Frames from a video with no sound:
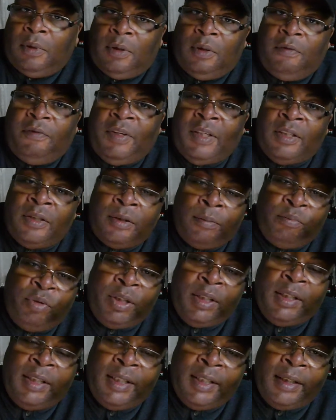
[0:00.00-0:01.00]
things you're
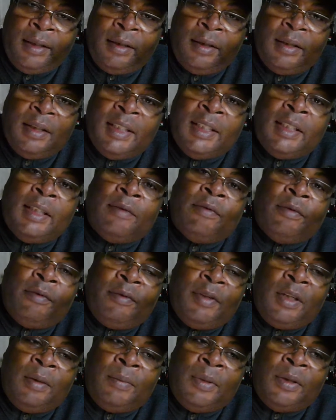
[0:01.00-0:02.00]
printing, you need different
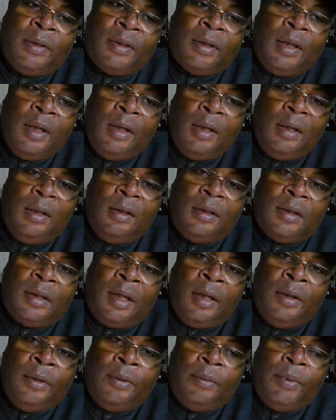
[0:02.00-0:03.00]
filaments.
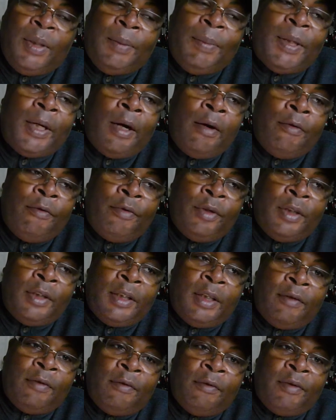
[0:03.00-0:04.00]
So we'll be going through the
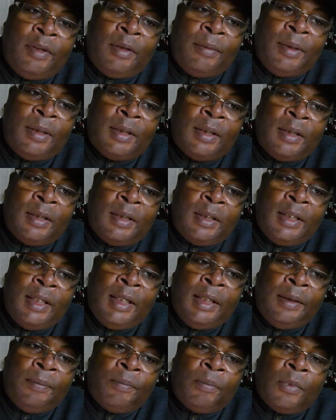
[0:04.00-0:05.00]
different filaments and
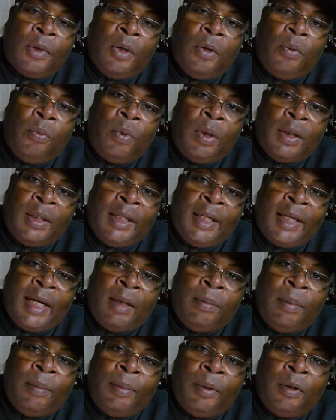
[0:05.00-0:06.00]
seeing what they're
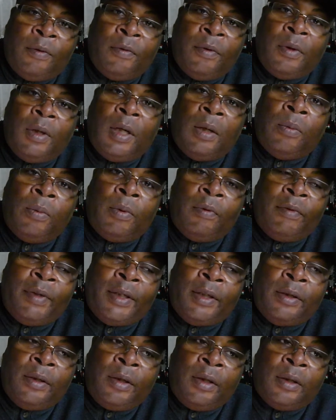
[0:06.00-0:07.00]
capable of and what
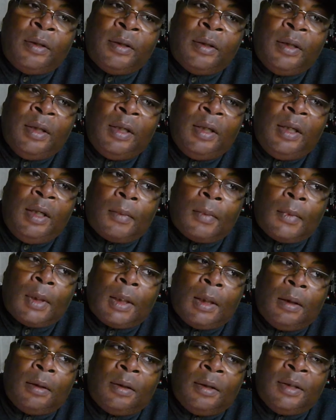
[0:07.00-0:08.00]
they're not,
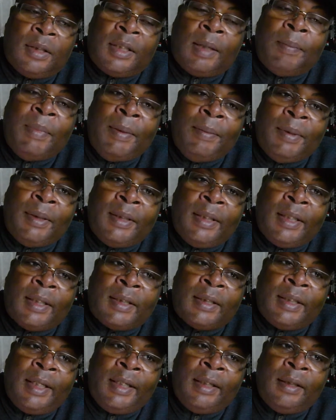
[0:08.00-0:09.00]
to some limited
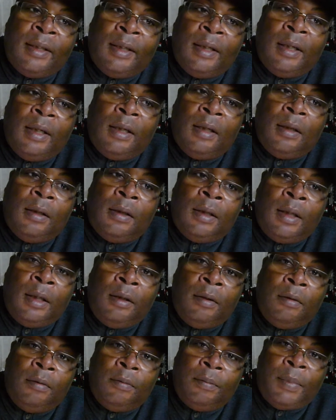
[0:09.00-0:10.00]
extent. you
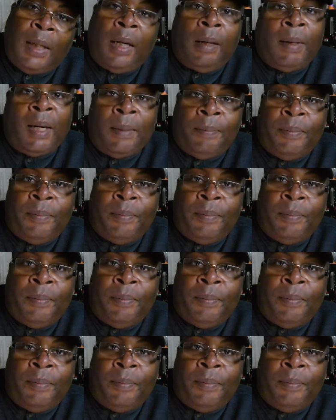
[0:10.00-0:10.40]
know, my